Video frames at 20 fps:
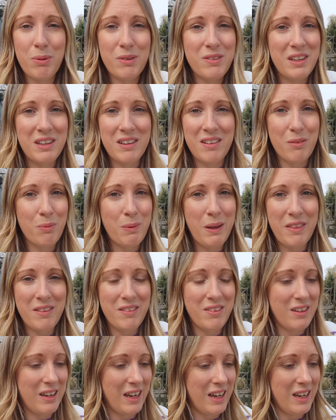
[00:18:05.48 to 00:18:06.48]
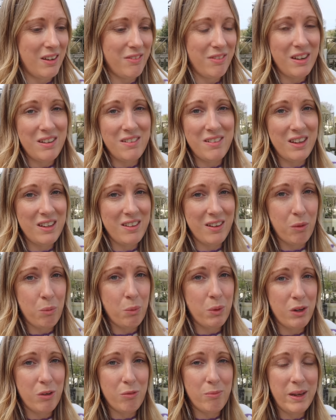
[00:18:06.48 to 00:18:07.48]
predict this weather today, and if I did, I
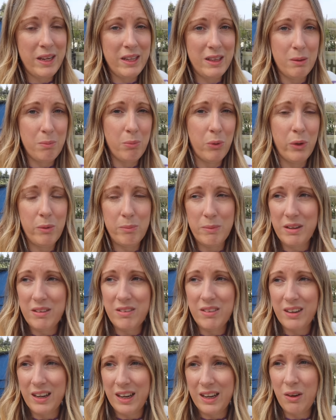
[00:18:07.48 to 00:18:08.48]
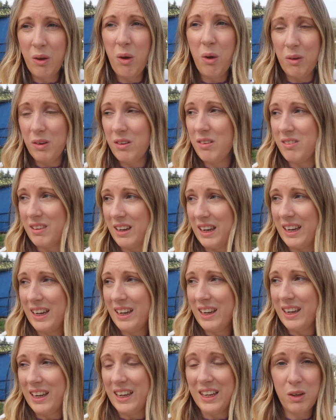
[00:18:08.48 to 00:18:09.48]
wouldn't have made the appointment today. Honestly,
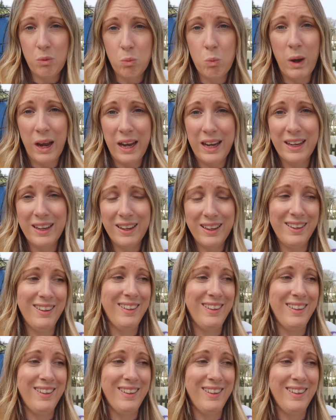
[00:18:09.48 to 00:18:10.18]
he can wait.